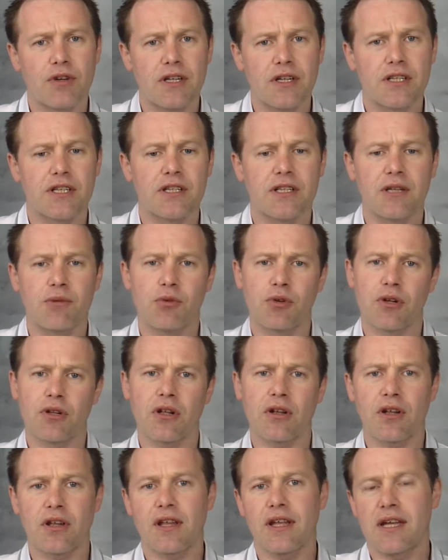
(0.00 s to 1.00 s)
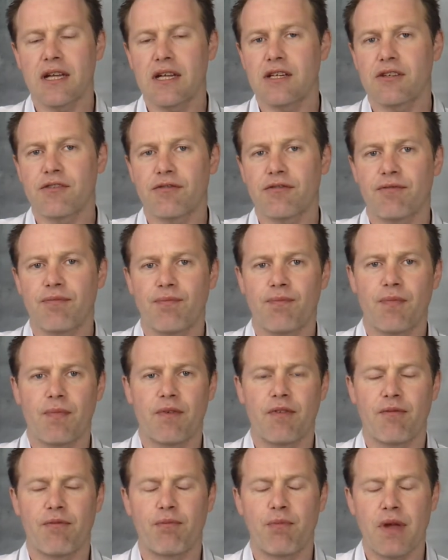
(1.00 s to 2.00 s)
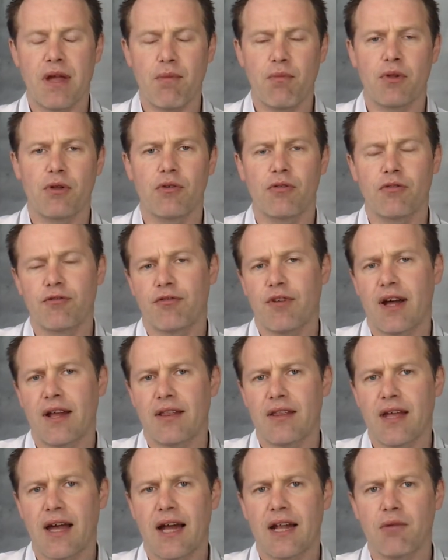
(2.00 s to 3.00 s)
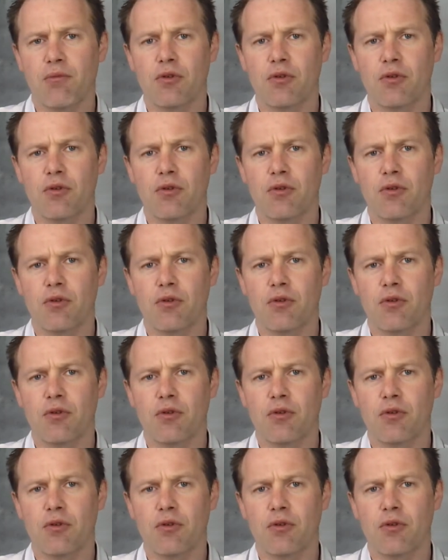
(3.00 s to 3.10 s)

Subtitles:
but a lot of these people who've had the animals,